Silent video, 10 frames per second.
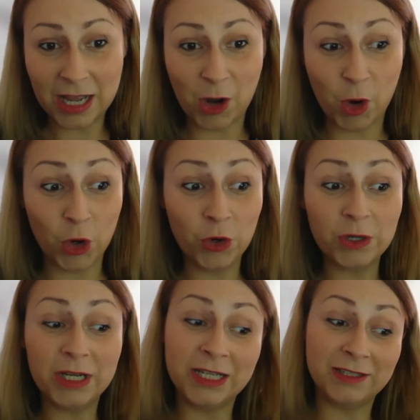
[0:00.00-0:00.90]
or
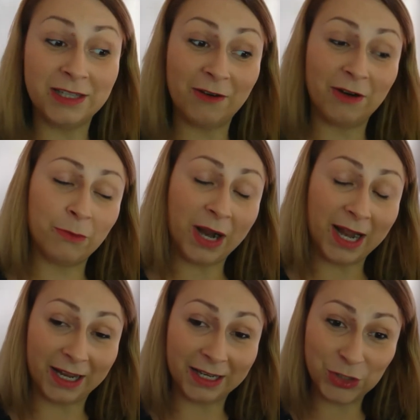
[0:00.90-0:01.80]
is there a
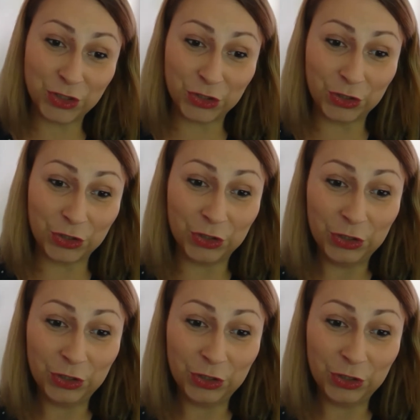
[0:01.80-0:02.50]
way to